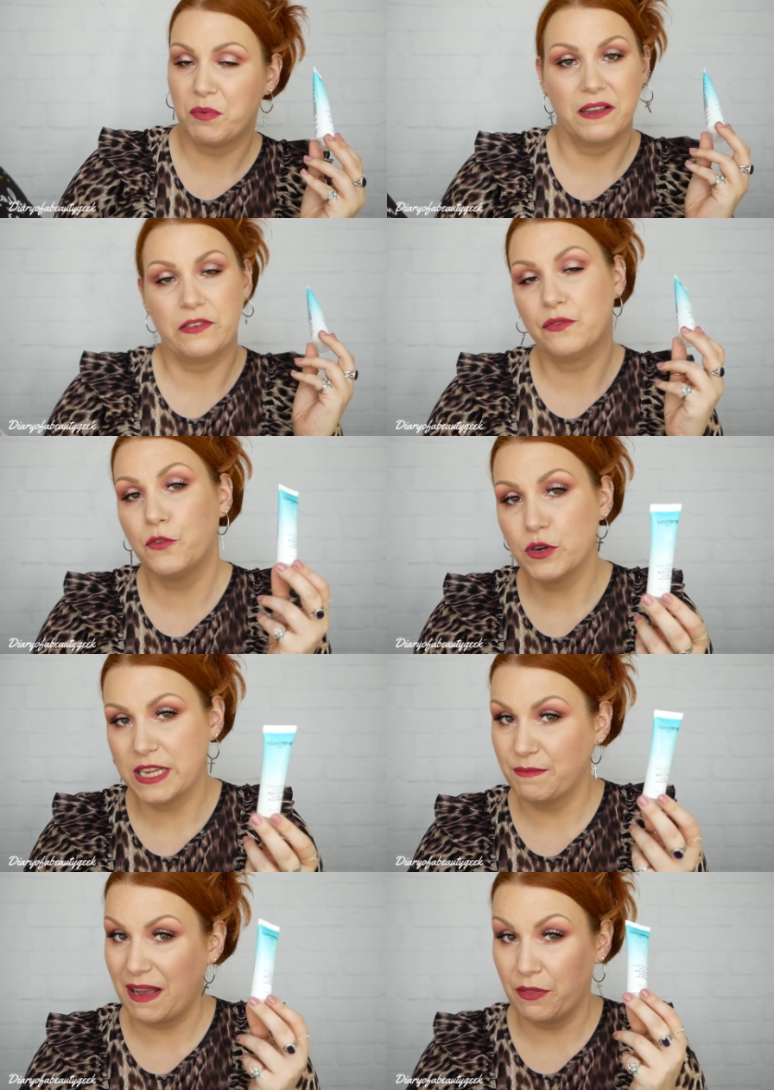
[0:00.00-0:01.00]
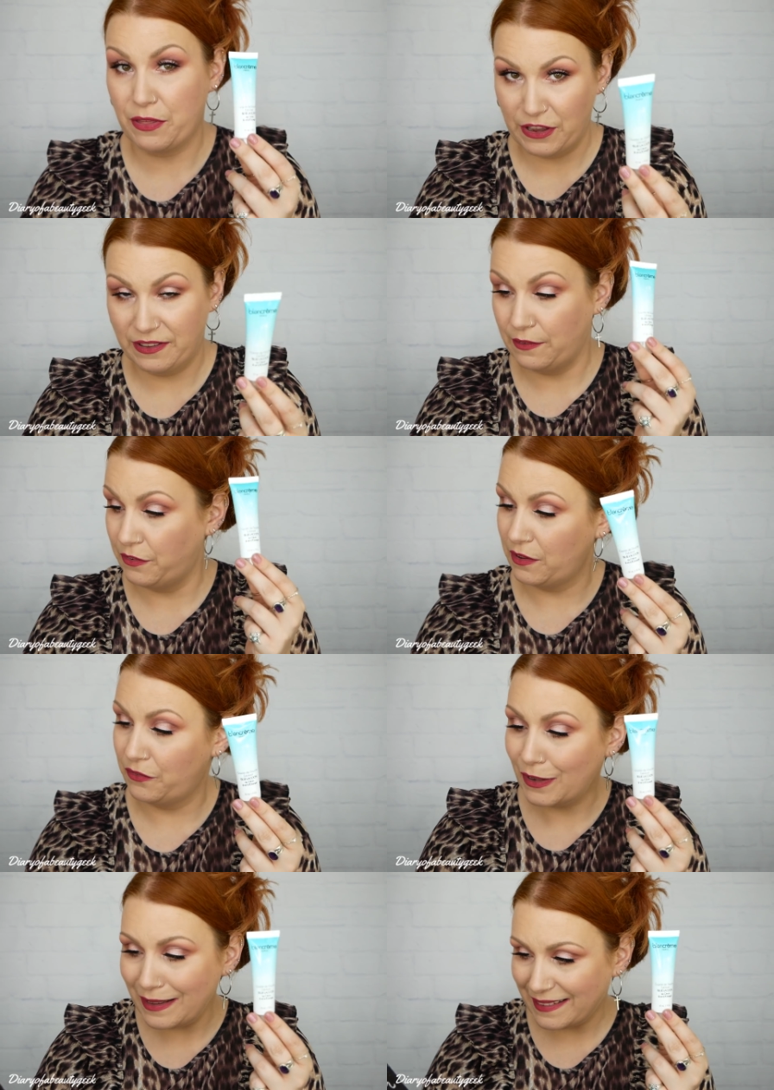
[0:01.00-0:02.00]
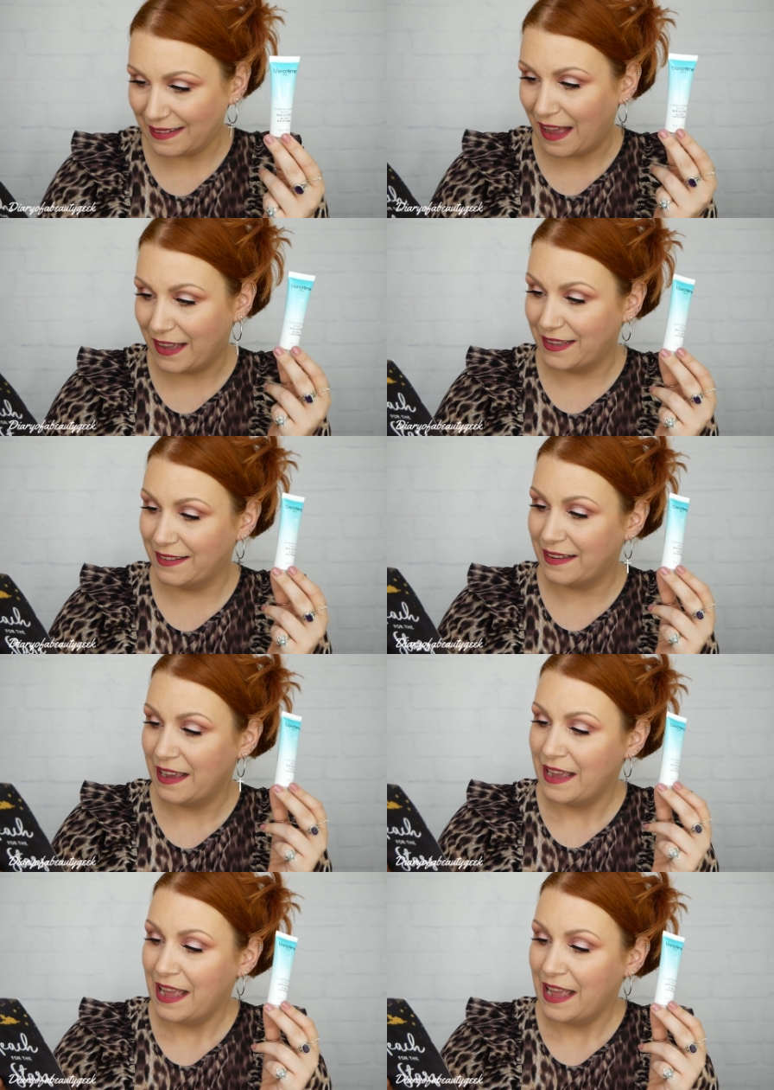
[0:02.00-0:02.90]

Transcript: price is £14.30 for the full size.